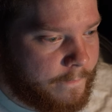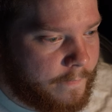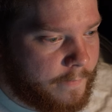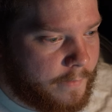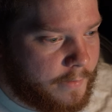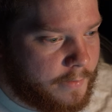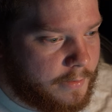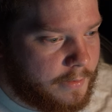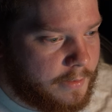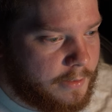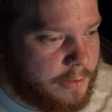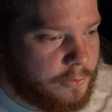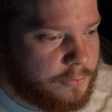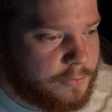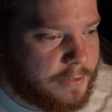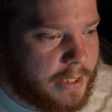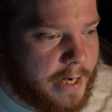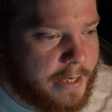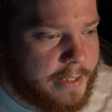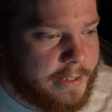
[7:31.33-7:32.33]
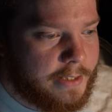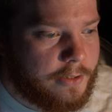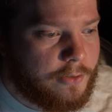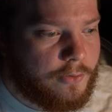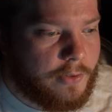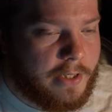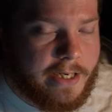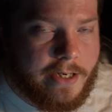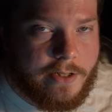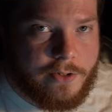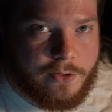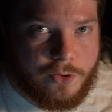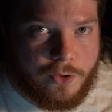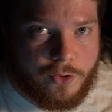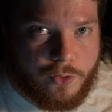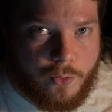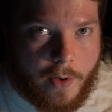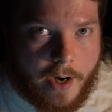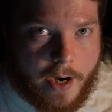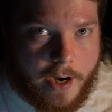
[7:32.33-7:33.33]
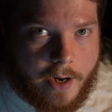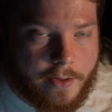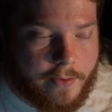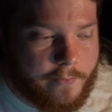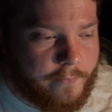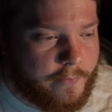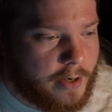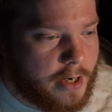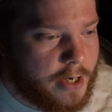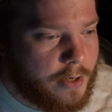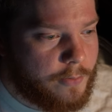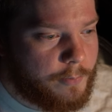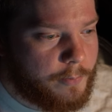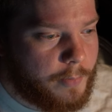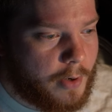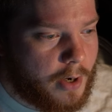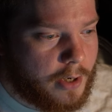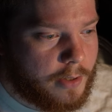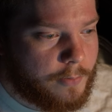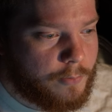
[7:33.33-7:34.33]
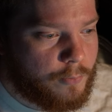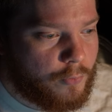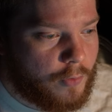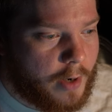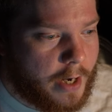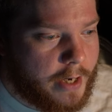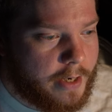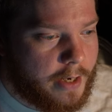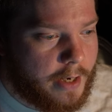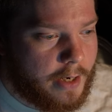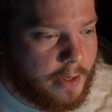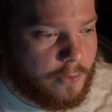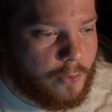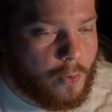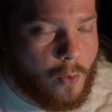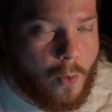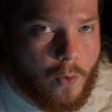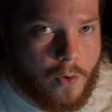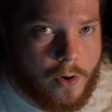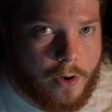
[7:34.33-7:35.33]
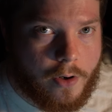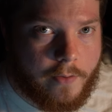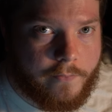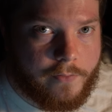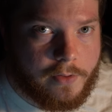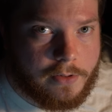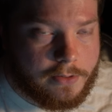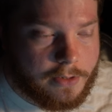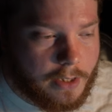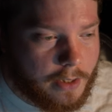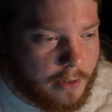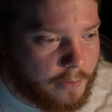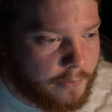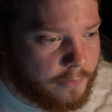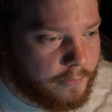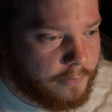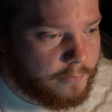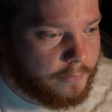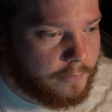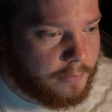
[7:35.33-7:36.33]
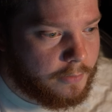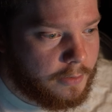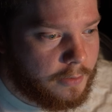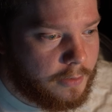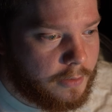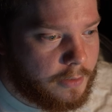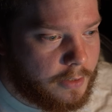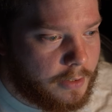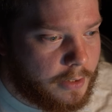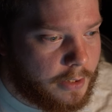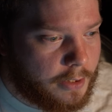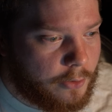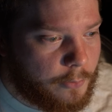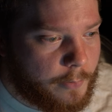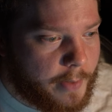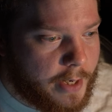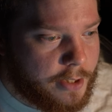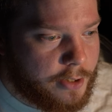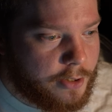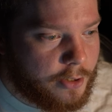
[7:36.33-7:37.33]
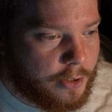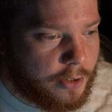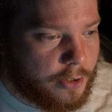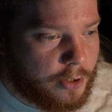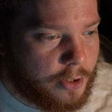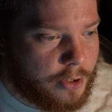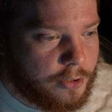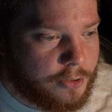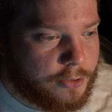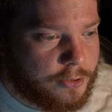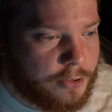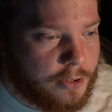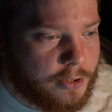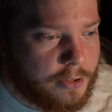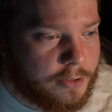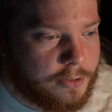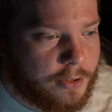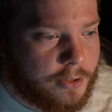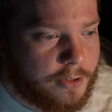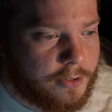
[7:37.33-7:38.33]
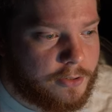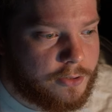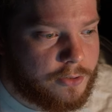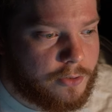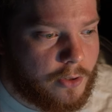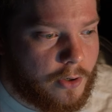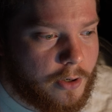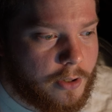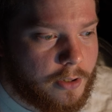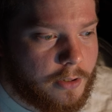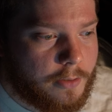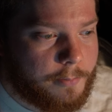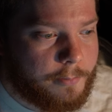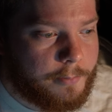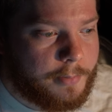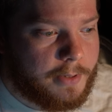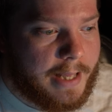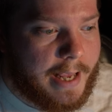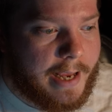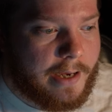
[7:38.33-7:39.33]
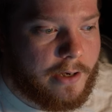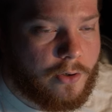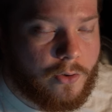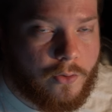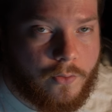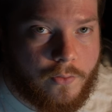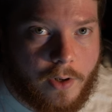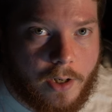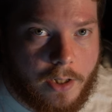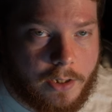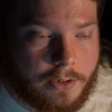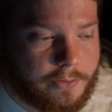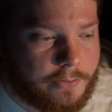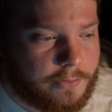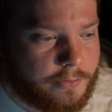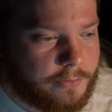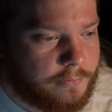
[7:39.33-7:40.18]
a little tiny green square in the very bottom right hand corner of the cell. It'll make your cursor into this dark black cross.